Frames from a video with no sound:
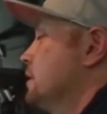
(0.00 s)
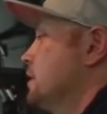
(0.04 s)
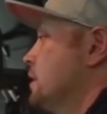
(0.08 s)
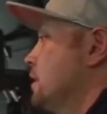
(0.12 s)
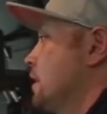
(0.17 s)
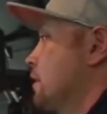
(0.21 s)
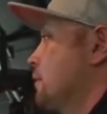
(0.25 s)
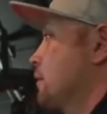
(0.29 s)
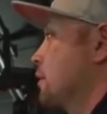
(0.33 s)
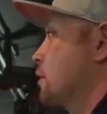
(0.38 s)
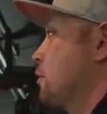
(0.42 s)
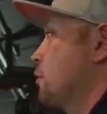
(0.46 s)

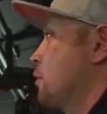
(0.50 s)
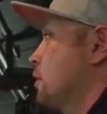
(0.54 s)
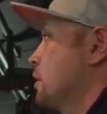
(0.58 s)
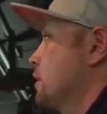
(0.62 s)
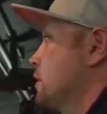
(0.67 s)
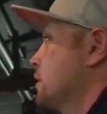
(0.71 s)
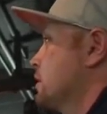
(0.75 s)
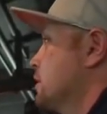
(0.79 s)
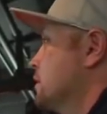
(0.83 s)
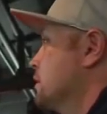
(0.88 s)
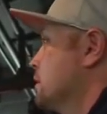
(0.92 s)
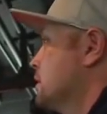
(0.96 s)
I
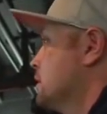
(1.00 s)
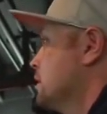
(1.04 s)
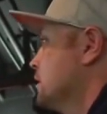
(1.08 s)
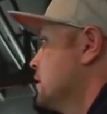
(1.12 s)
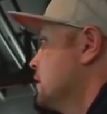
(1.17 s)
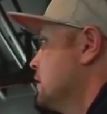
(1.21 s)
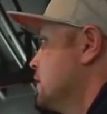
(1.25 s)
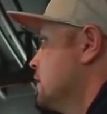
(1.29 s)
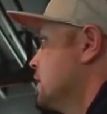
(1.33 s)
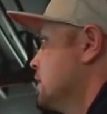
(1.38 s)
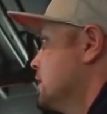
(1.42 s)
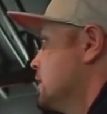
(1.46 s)
recorded
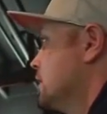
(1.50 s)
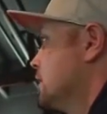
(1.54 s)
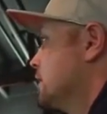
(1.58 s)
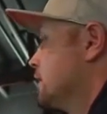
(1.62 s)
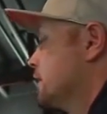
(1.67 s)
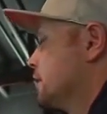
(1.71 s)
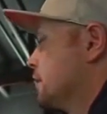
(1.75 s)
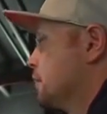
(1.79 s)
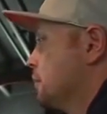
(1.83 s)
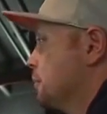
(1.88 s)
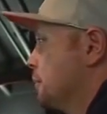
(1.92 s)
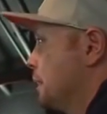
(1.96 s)

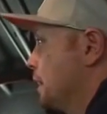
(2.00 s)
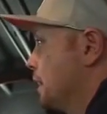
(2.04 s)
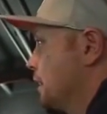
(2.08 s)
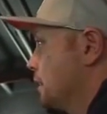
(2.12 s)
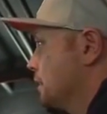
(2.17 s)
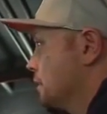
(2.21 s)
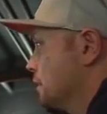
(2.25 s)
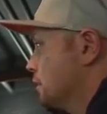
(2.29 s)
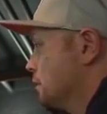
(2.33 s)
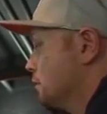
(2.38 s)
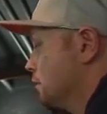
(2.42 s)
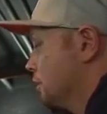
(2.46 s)
the
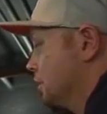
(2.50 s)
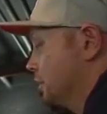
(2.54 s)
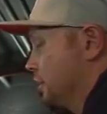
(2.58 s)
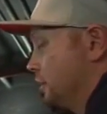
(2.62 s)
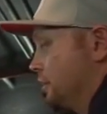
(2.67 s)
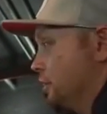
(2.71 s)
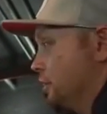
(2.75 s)
main loop, well, the